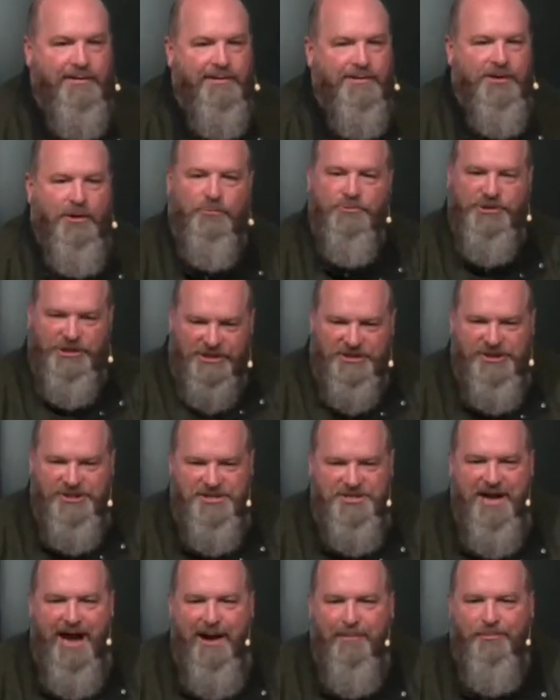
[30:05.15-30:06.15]
You don't just
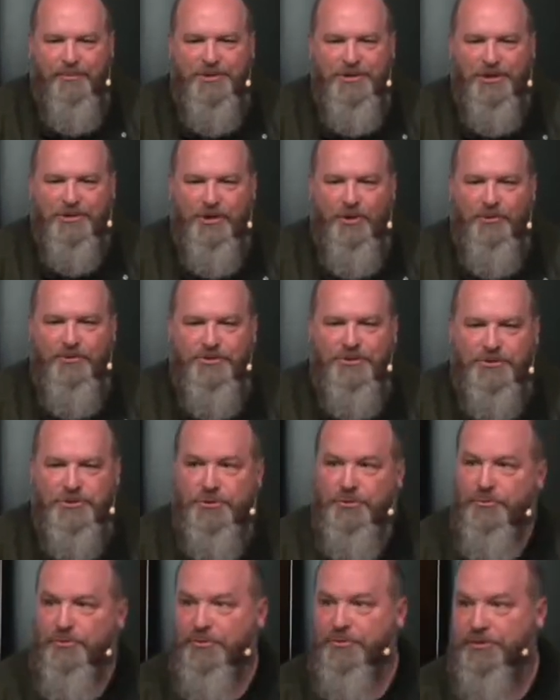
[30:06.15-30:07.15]
stop when you learn the
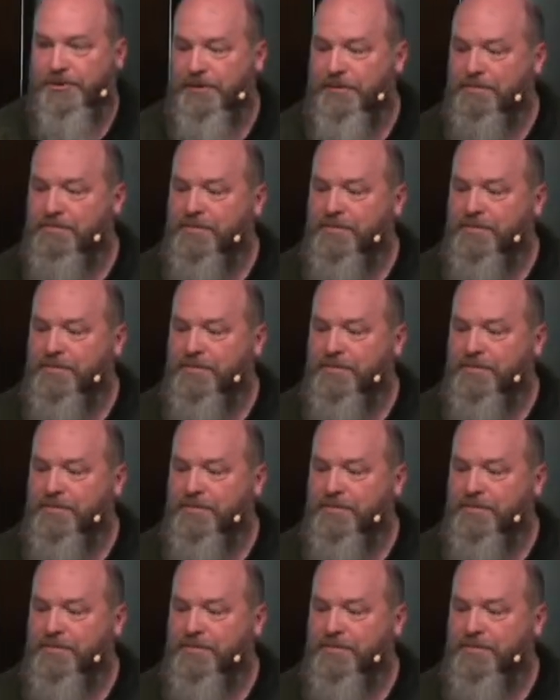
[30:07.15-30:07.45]
truth.